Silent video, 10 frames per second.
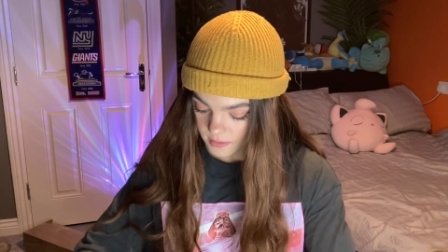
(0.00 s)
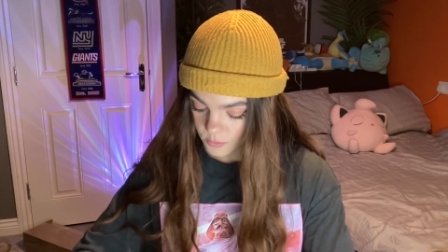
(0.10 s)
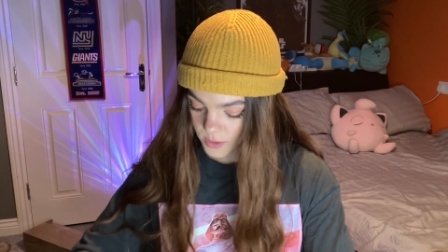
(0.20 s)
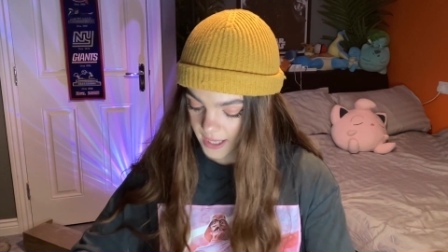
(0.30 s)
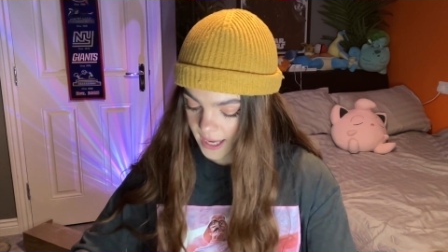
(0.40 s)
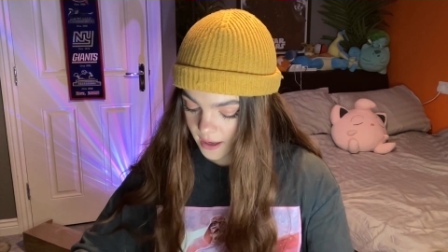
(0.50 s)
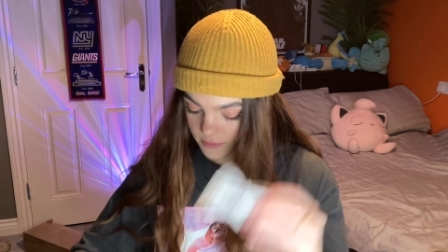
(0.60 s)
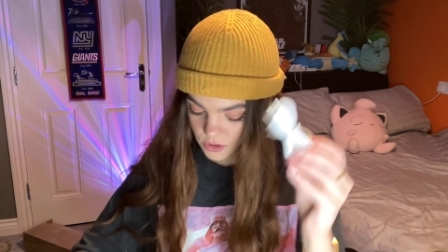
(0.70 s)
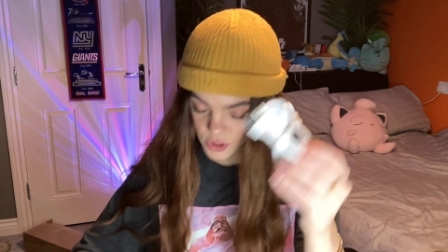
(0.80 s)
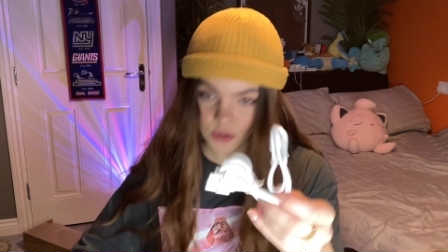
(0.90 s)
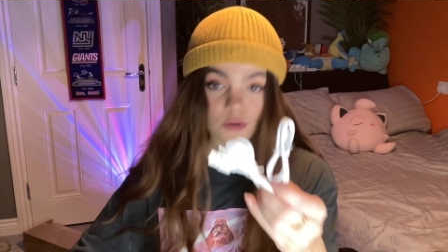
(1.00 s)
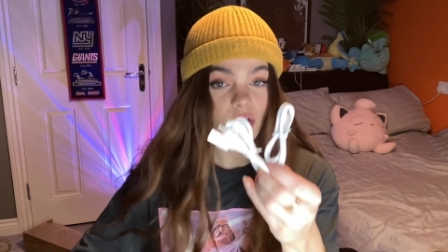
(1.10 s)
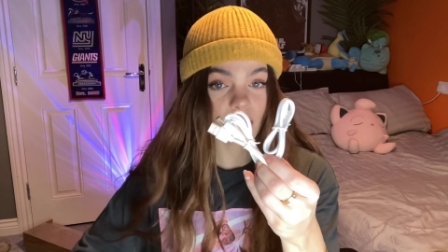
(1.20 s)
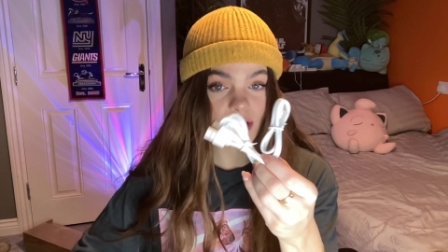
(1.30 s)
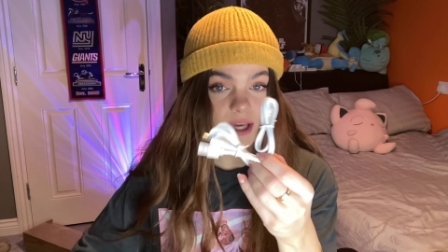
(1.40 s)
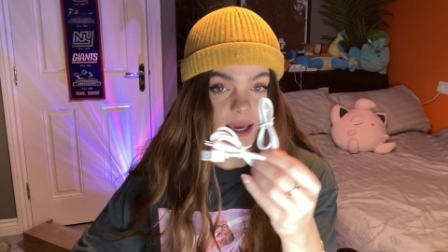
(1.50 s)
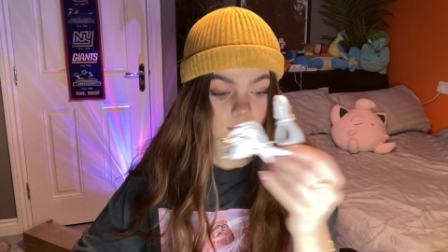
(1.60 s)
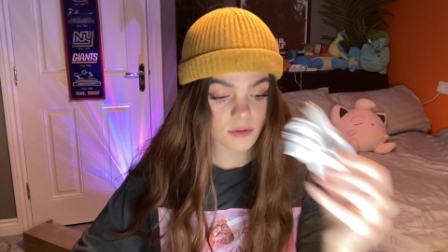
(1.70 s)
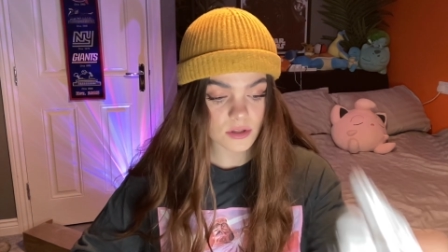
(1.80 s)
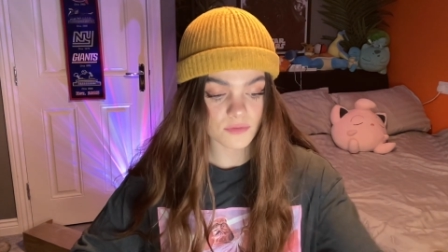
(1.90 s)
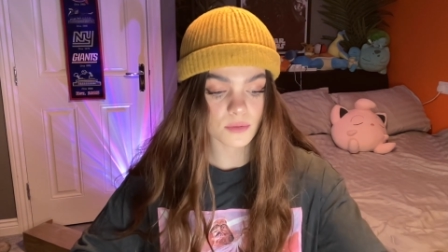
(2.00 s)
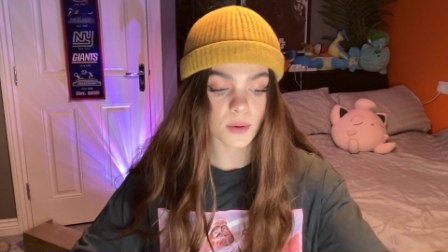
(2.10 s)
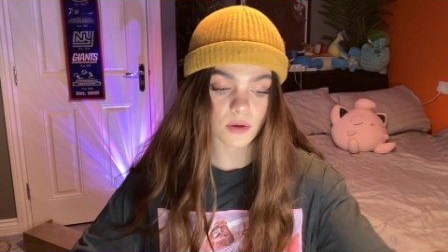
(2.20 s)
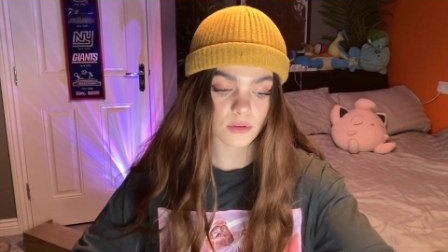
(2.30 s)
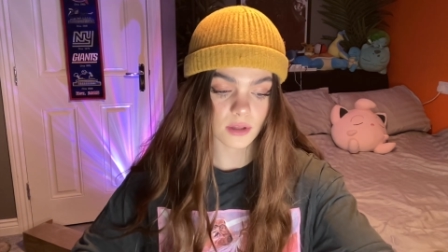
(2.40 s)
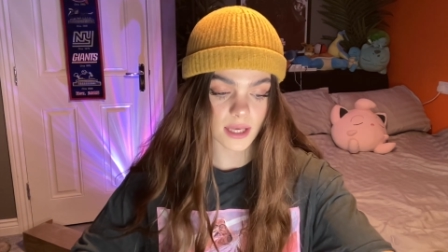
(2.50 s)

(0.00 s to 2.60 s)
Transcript: We have two charging cables for both your